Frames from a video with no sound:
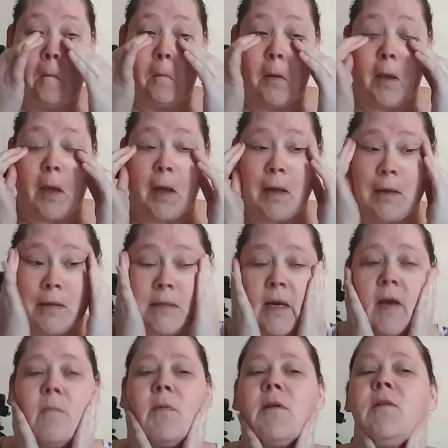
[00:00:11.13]
because
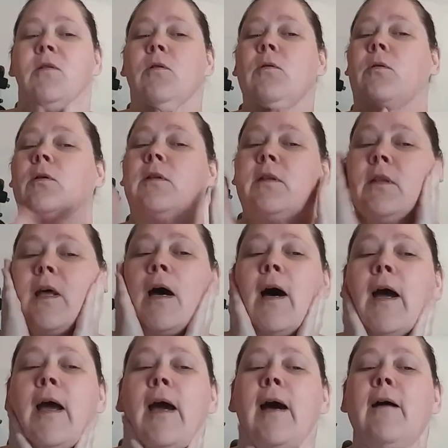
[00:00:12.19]
I've been told that
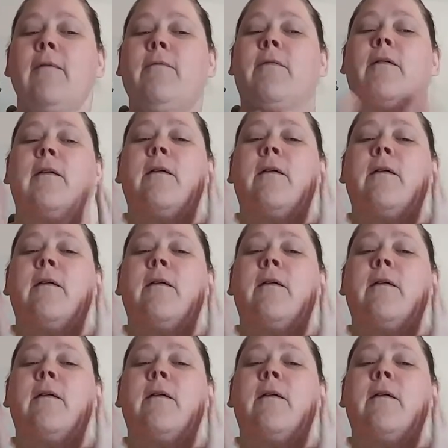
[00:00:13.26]
I have